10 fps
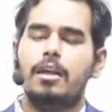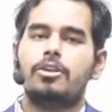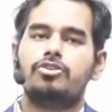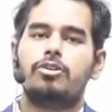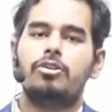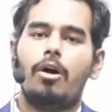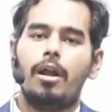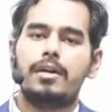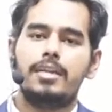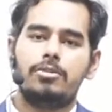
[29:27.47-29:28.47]
So you
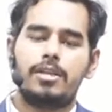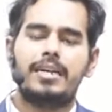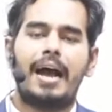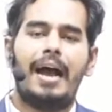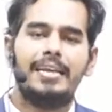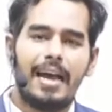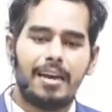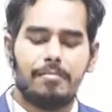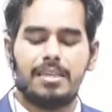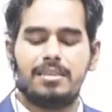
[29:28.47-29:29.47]
already know that
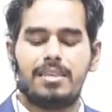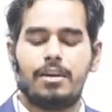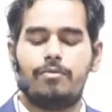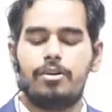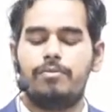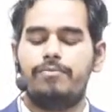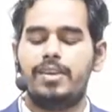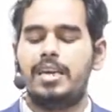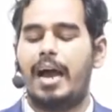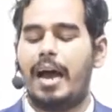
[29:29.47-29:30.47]
IRMS is equal to
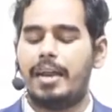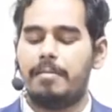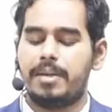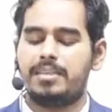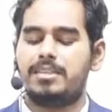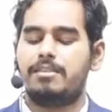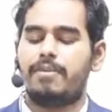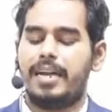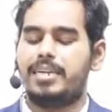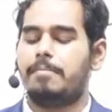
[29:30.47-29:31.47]
VRMS
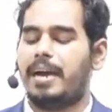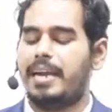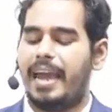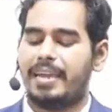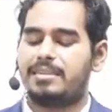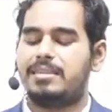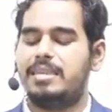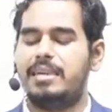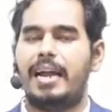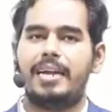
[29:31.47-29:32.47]
divided by
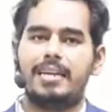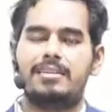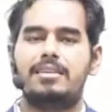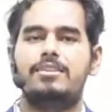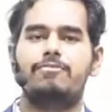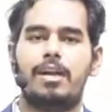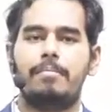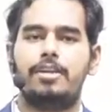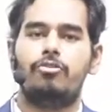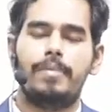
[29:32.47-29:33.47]
XC, and XC is 1
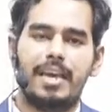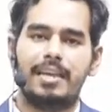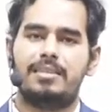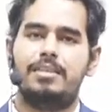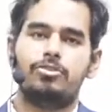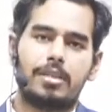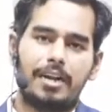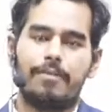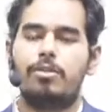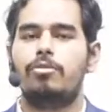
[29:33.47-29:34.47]
by omega C. So
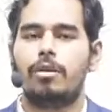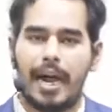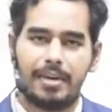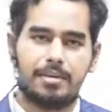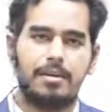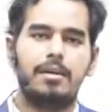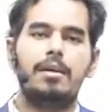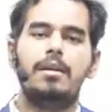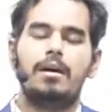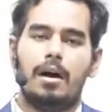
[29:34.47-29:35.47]
that will go at the
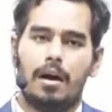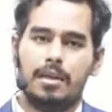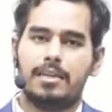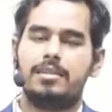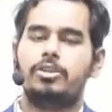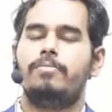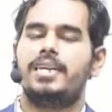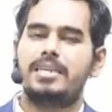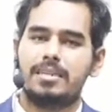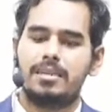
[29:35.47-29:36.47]
at the
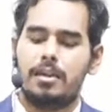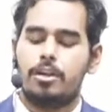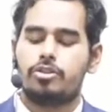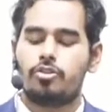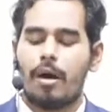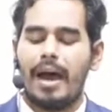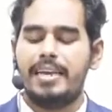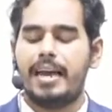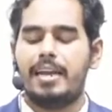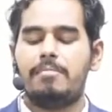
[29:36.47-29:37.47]
numerator. So
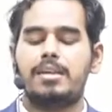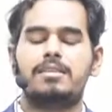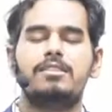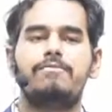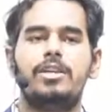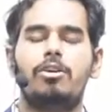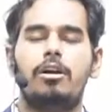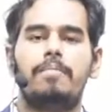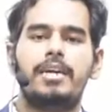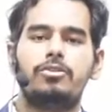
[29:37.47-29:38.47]
IRMS is
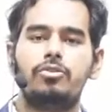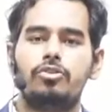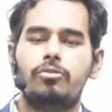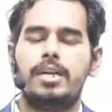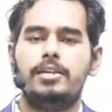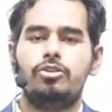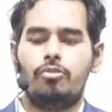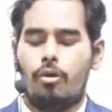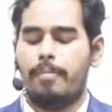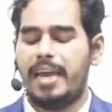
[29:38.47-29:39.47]
V0 by root 2 into
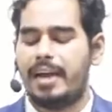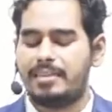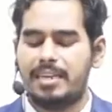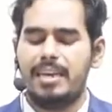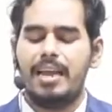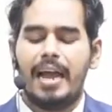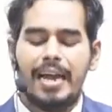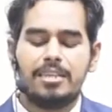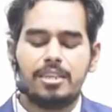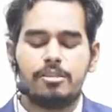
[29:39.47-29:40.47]
omega C,
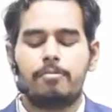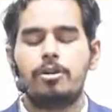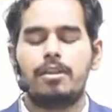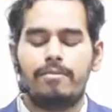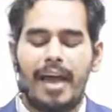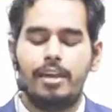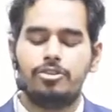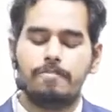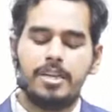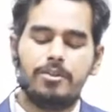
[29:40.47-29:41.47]
and just put the
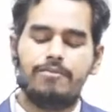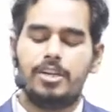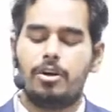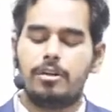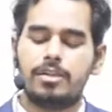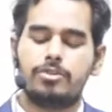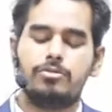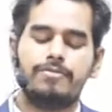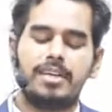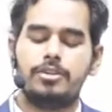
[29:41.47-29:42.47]
values. V0 is
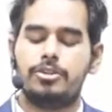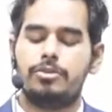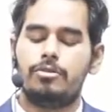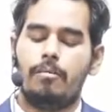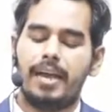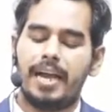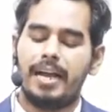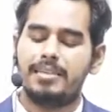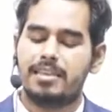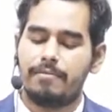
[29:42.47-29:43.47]
given to you, omega
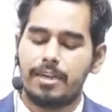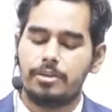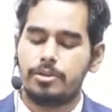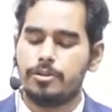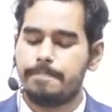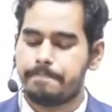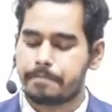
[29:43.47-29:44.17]
is given to you.